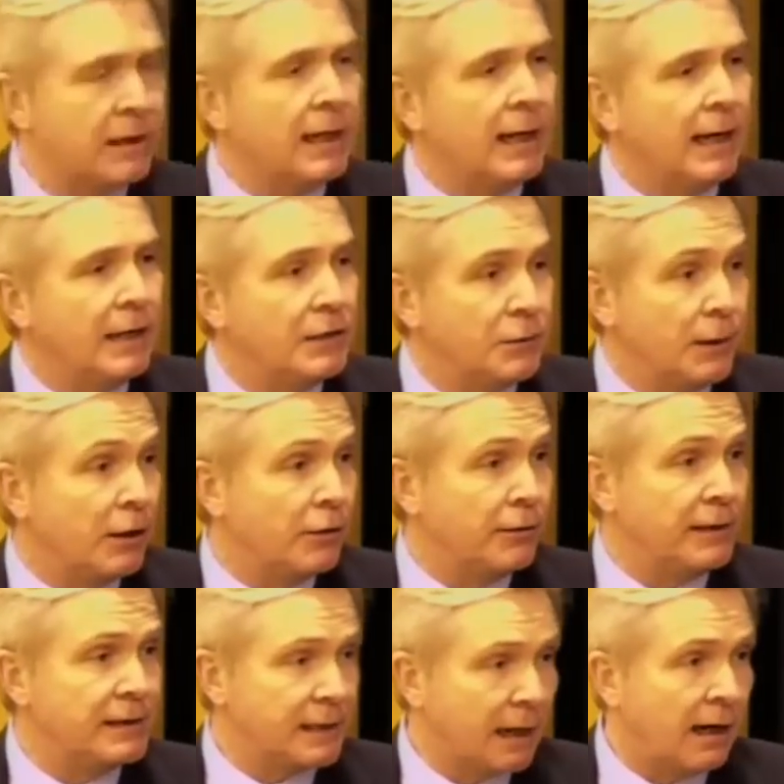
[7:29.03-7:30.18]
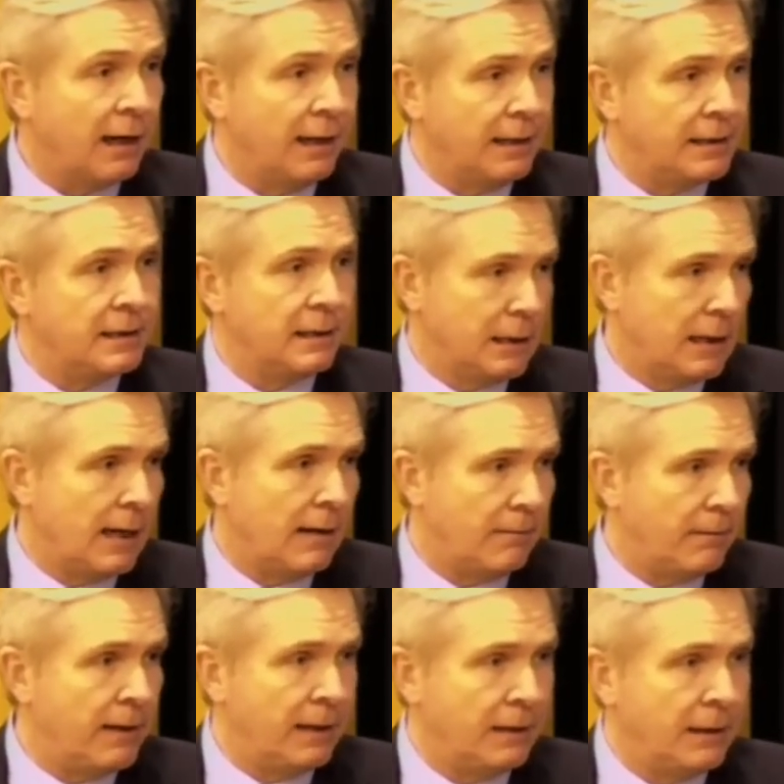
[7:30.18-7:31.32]
and to increase height um,
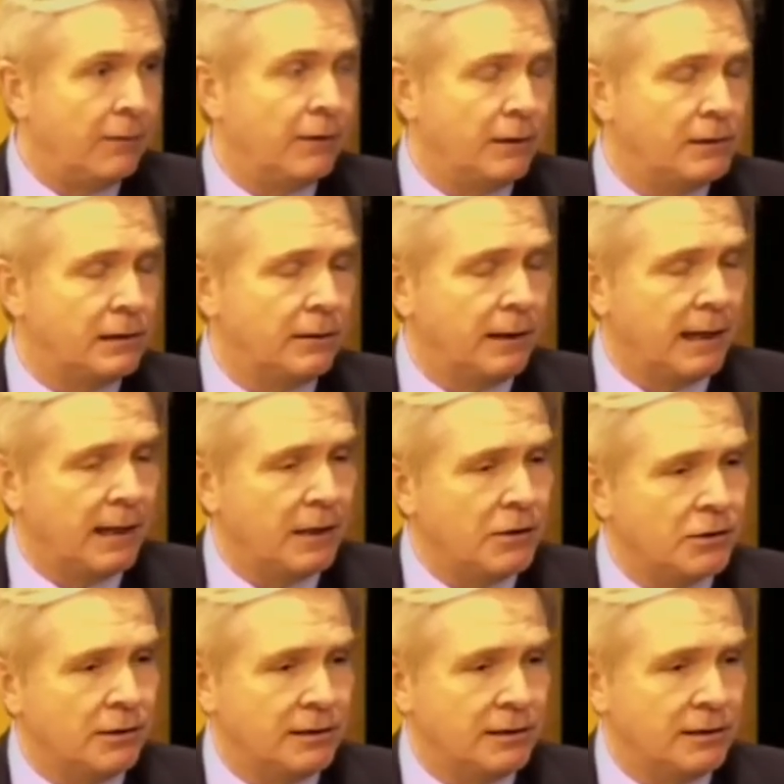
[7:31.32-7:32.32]
in, in those locations.